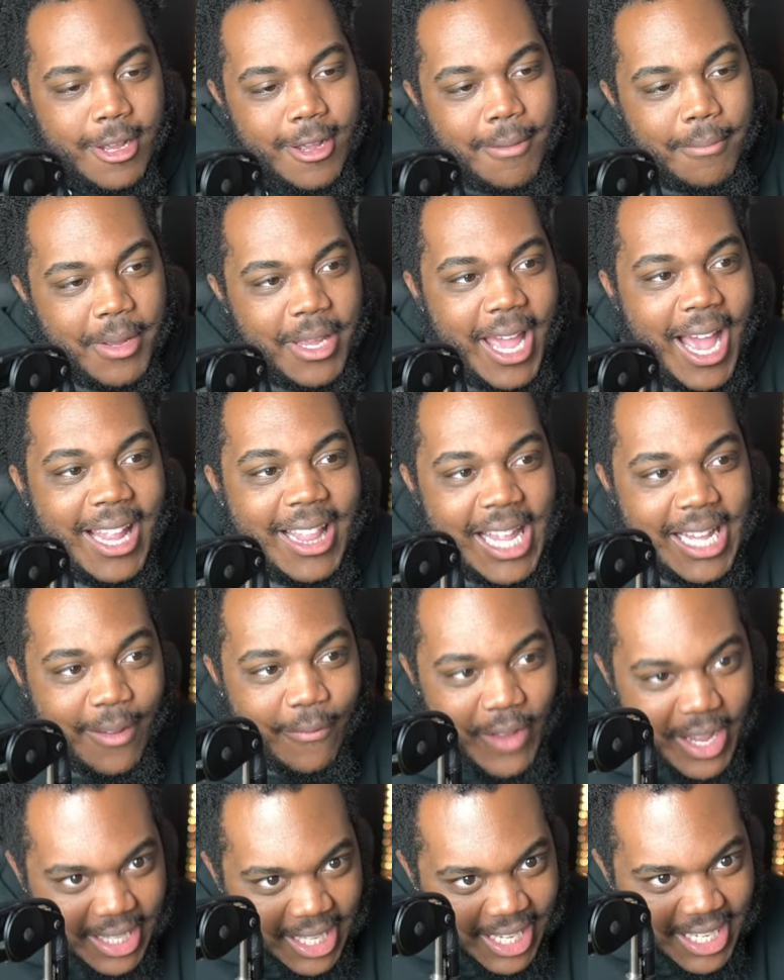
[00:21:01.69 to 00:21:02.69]
But yeah, I like the
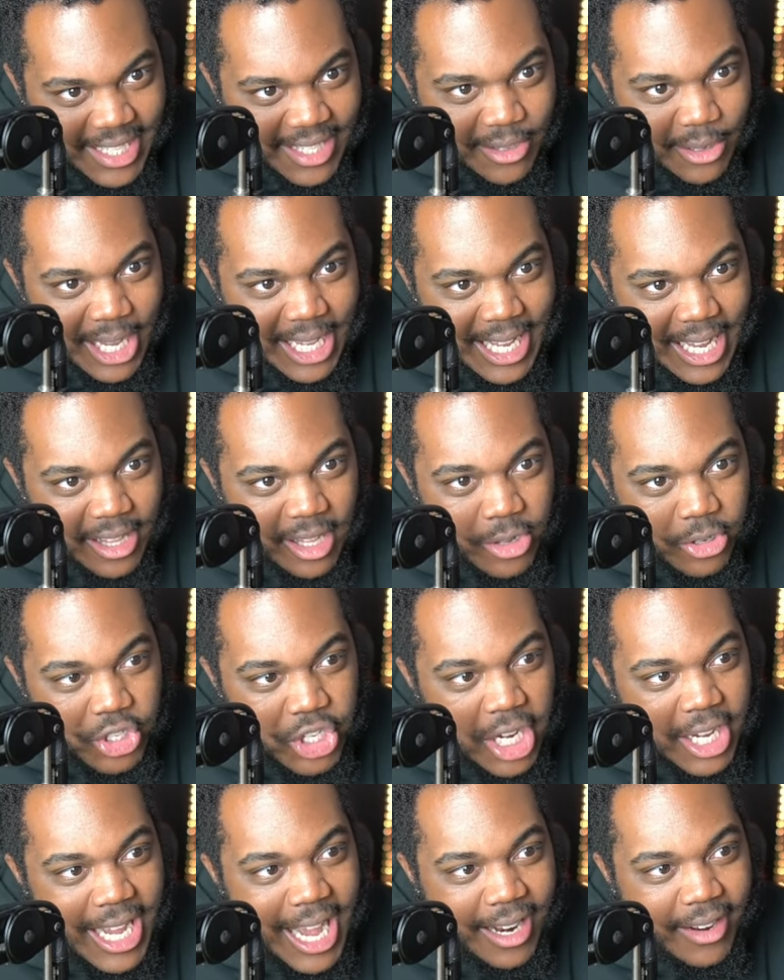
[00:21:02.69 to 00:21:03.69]
fact that he still got that little
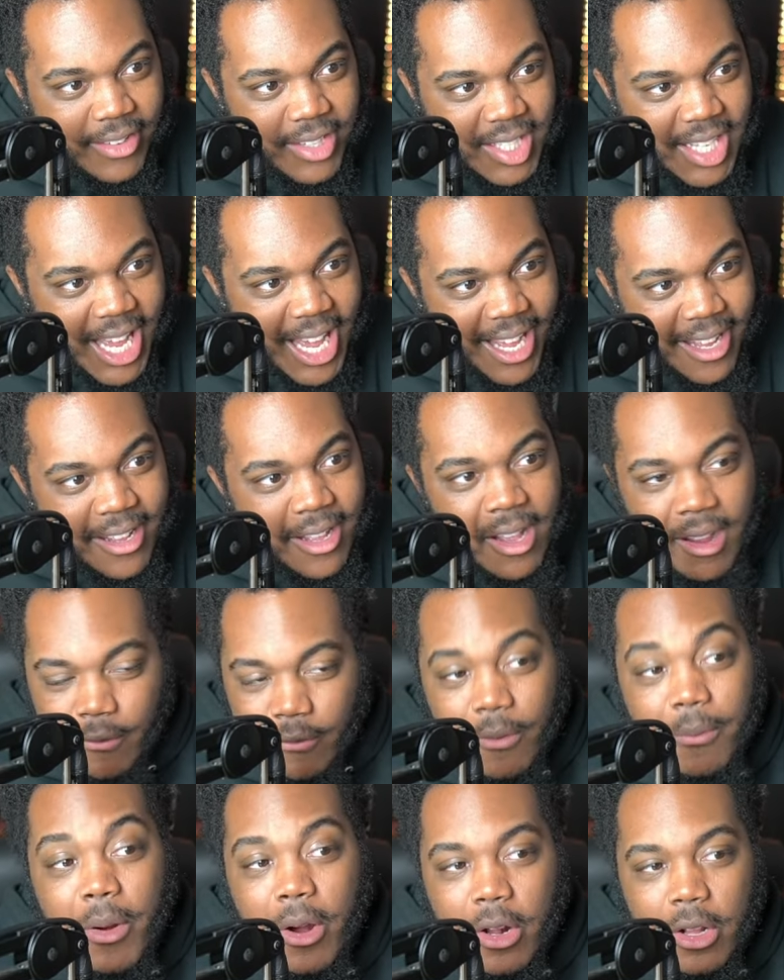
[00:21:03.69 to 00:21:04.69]
chunk out of his hat
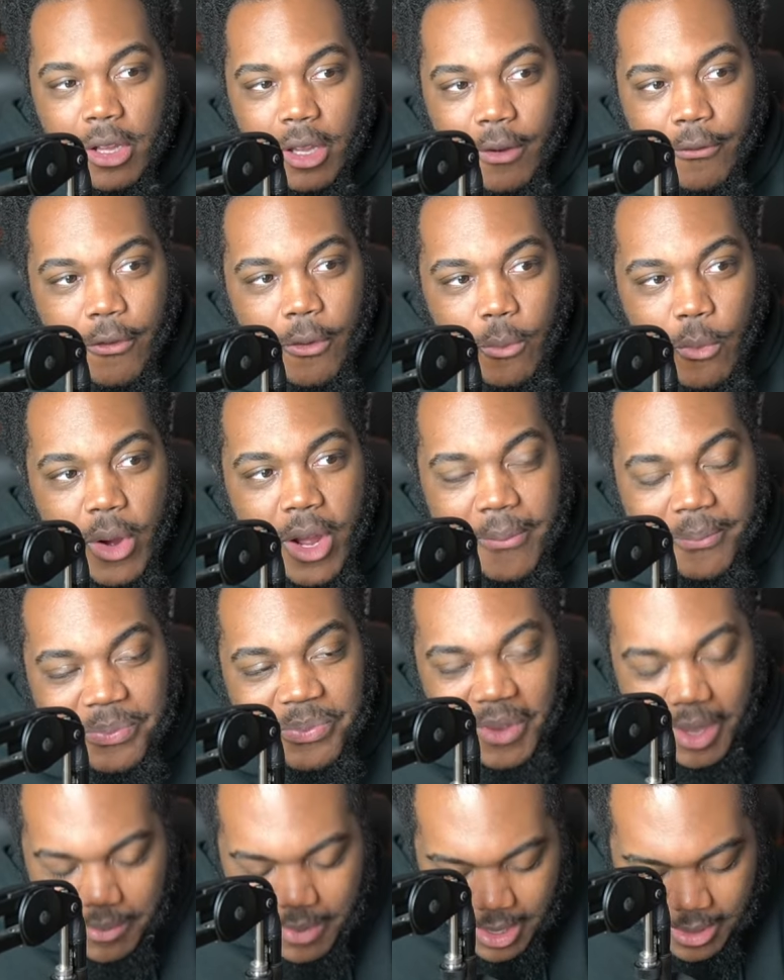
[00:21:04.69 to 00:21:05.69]
from earlier from what
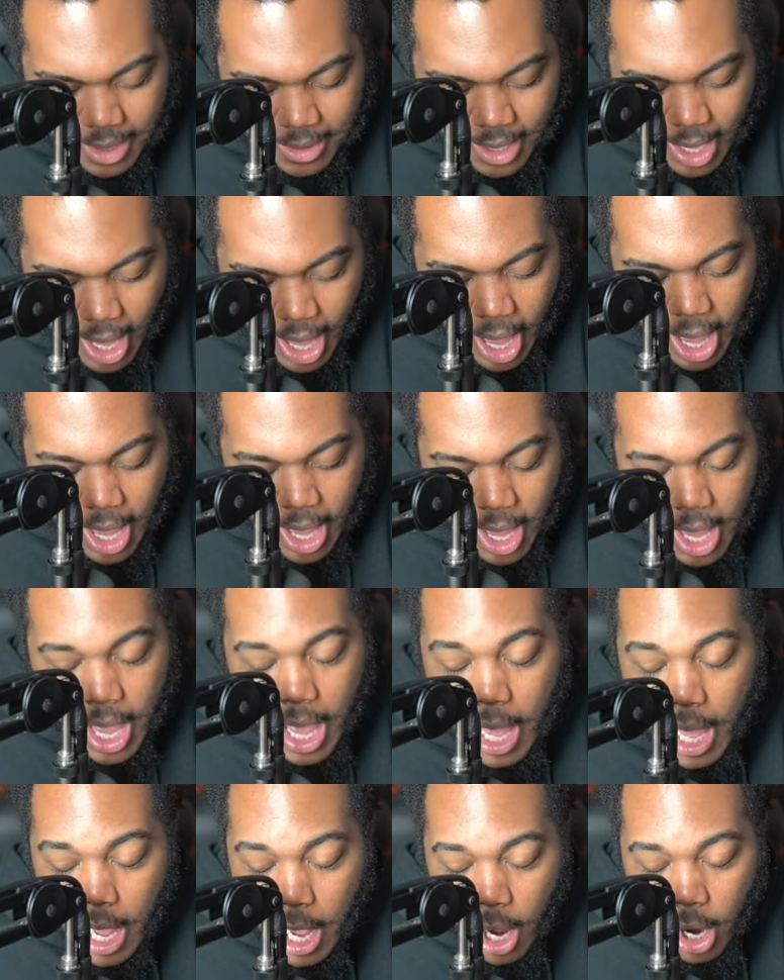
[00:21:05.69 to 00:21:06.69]

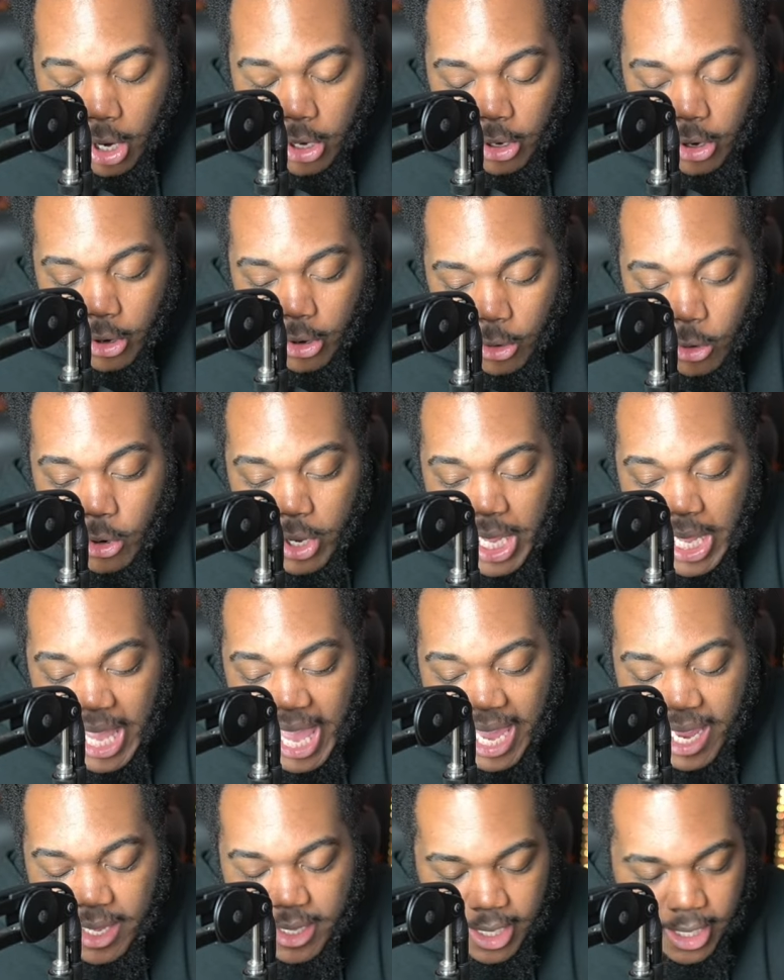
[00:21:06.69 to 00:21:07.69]
our girl
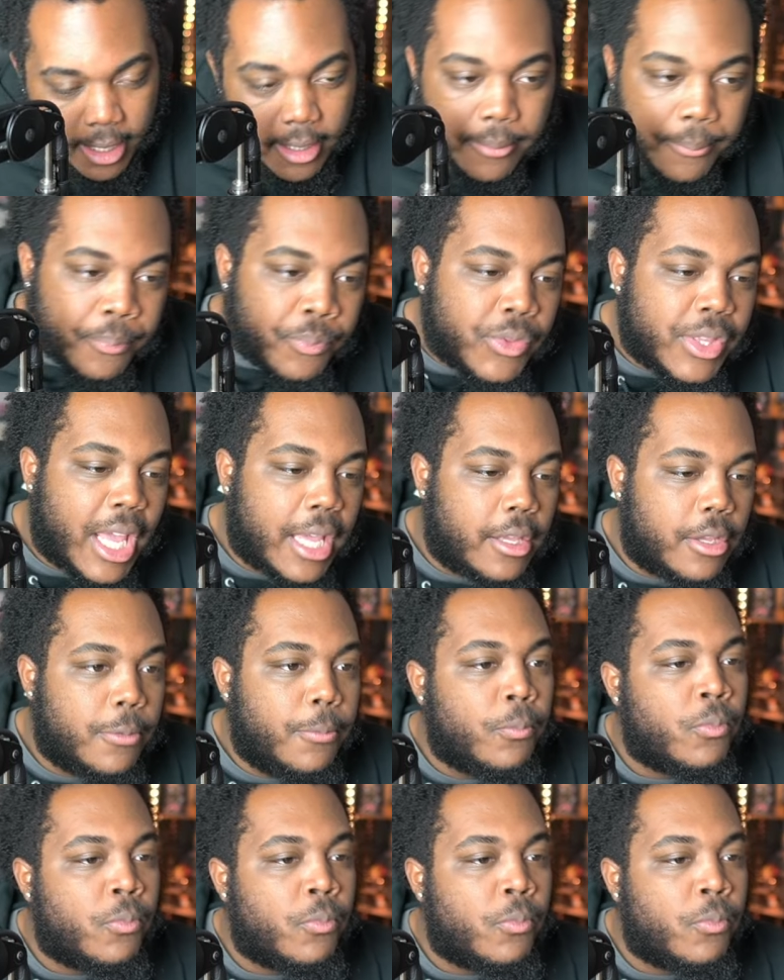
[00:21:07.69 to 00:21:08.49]
K did. Thank you.